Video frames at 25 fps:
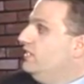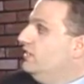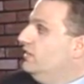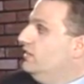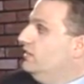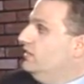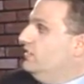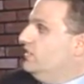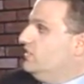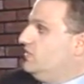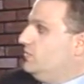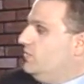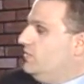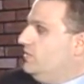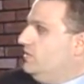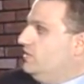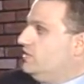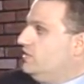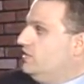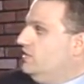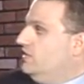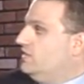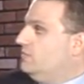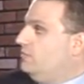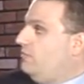In this
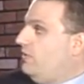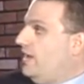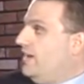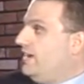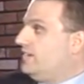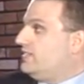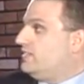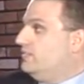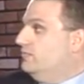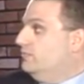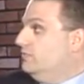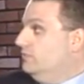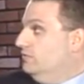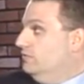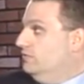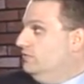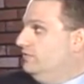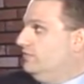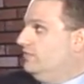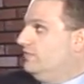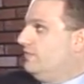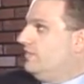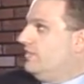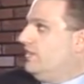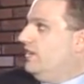position, it's black to move,
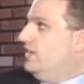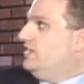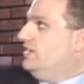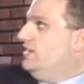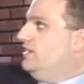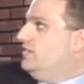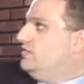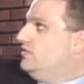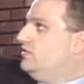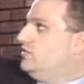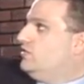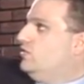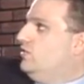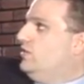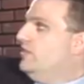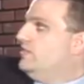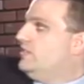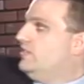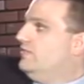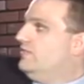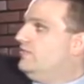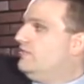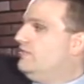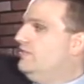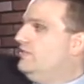and he has a choice
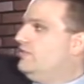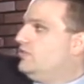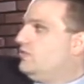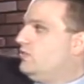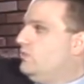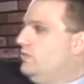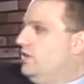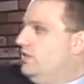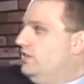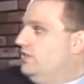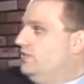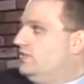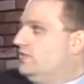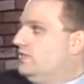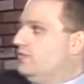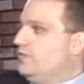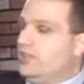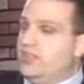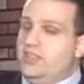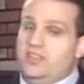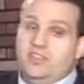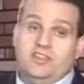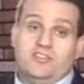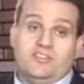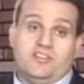of three squares.
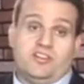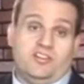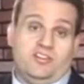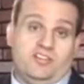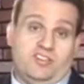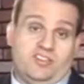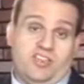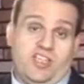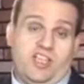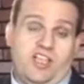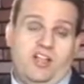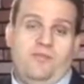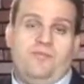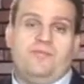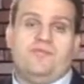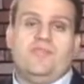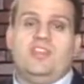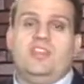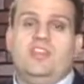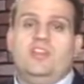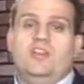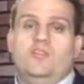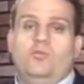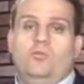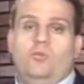Turns out
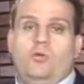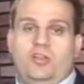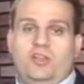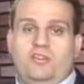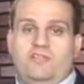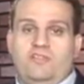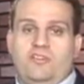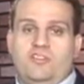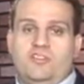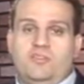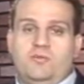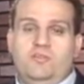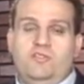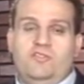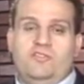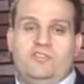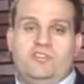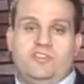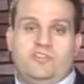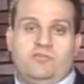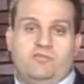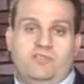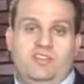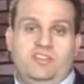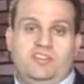one of those moves
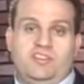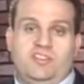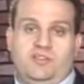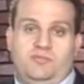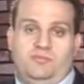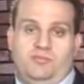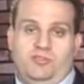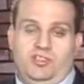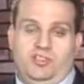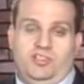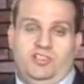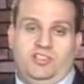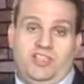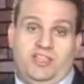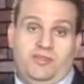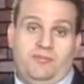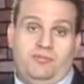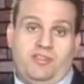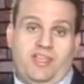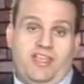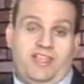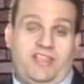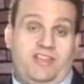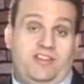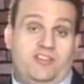is reasonable, and
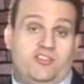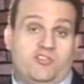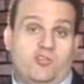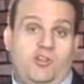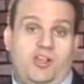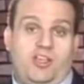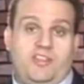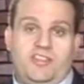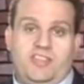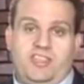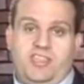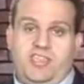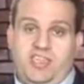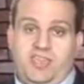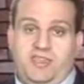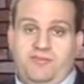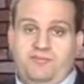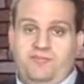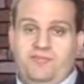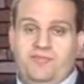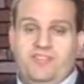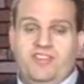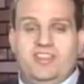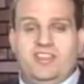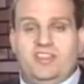black can draw the game.
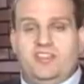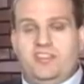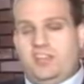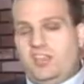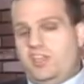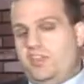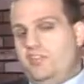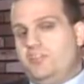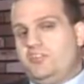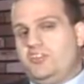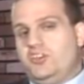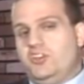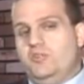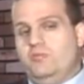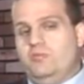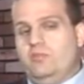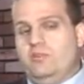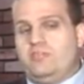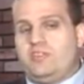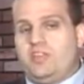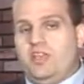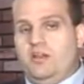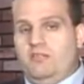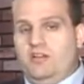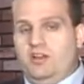The other two
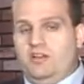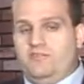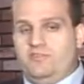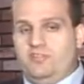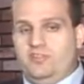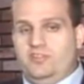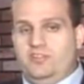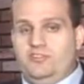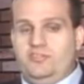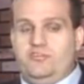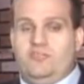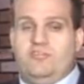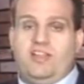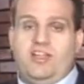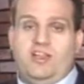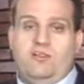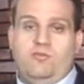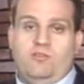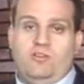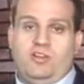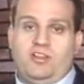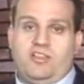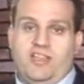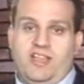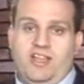moves, however, do not
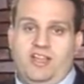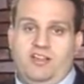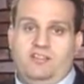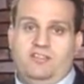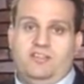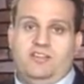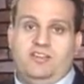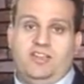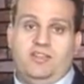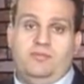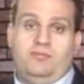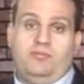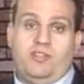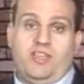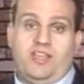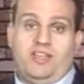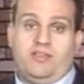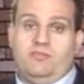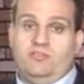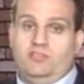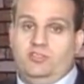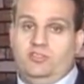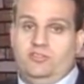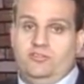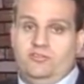work out, and black
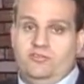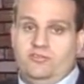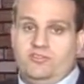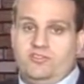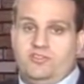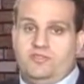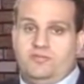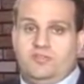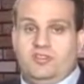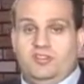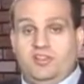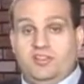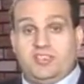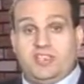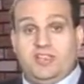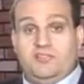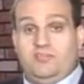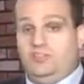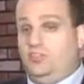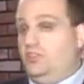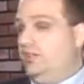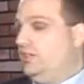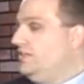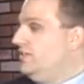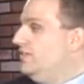would lose. Let's have a
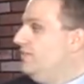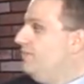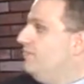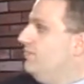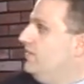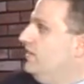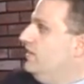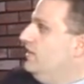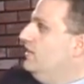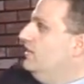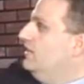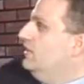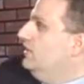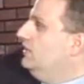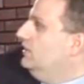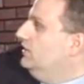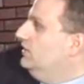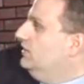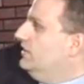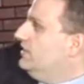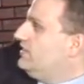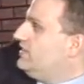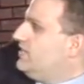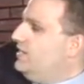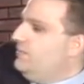look.
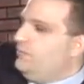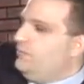Let's say